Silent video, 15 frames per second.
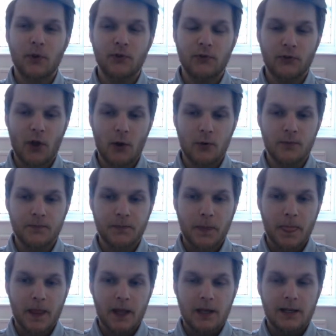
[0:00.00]
So
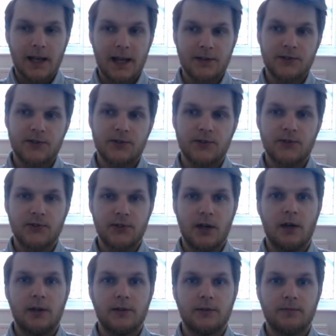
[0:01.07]
let's
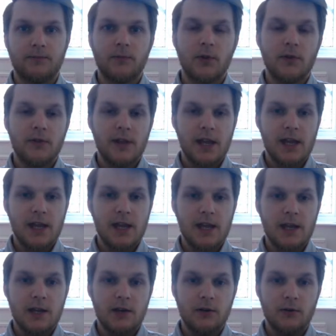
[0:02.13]
start.
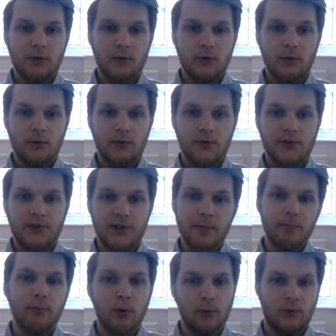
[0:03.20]
The
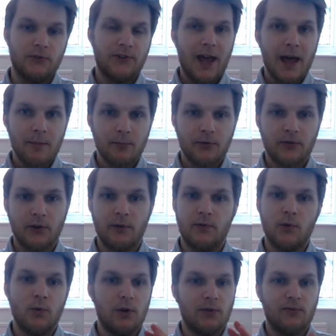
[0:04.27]
simple steps, so
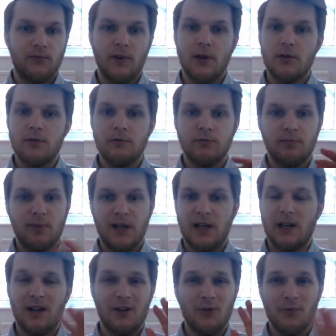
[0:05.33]
if you want a flute,
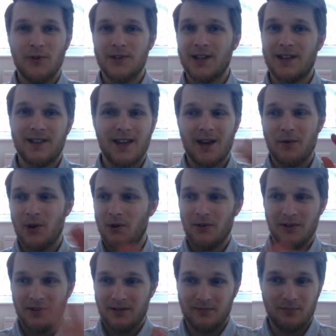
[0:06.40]
piccolo, music theory, or
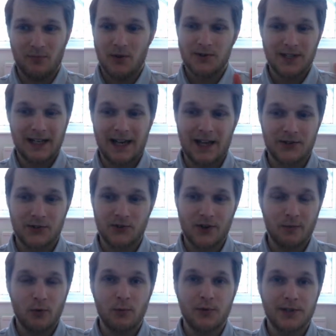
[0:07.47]
other music lesson,
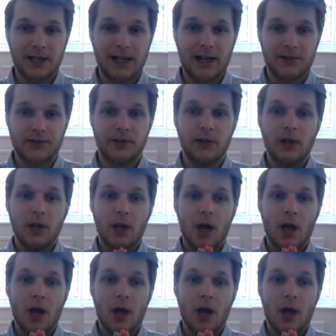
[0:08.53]
general music lesson